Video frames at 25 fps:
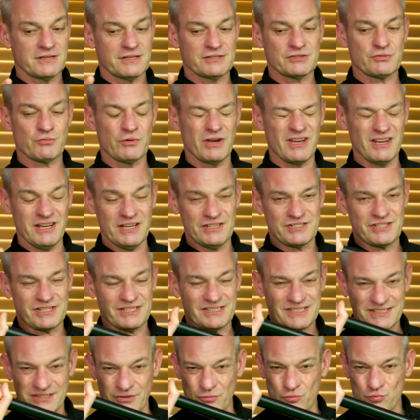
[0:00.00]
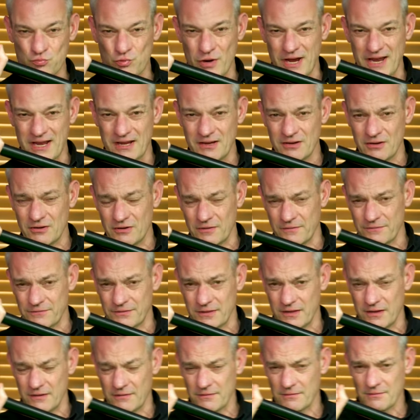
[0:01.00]
It's really just the ring of
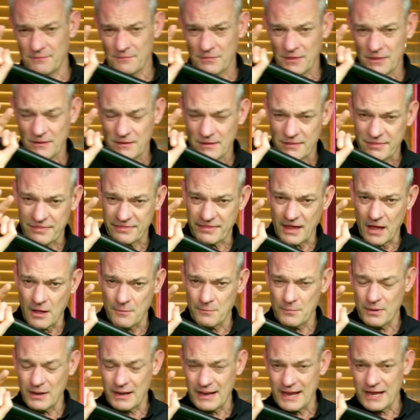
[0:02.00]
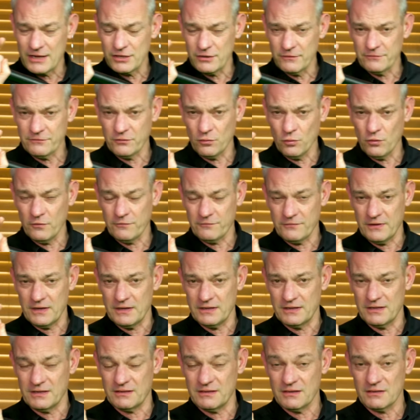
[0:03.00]
the thumb and the
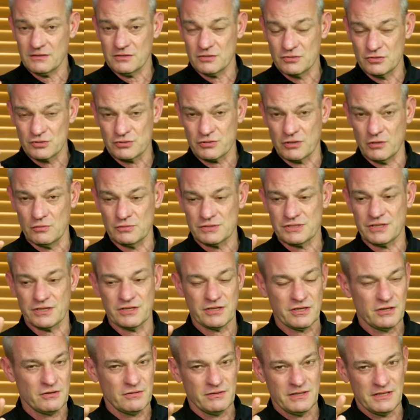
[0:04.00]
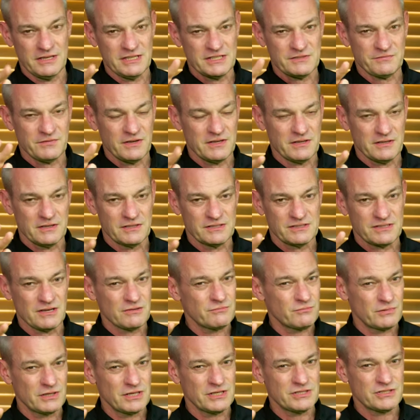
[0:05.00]
forefinger that controls the cue. These fingers
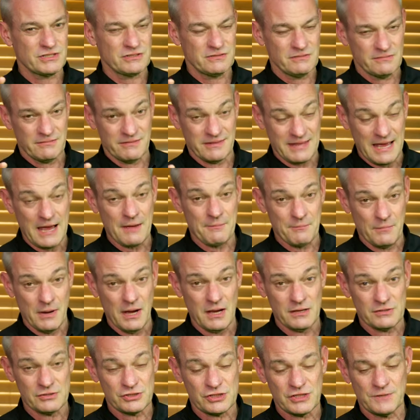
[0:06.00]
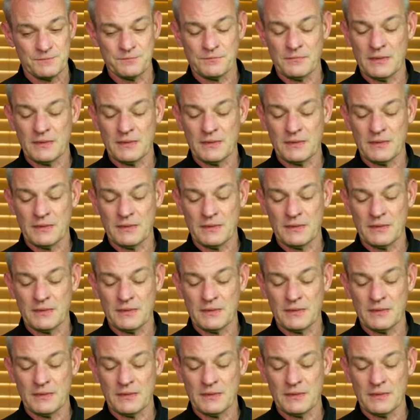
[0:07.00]
don't really do that much.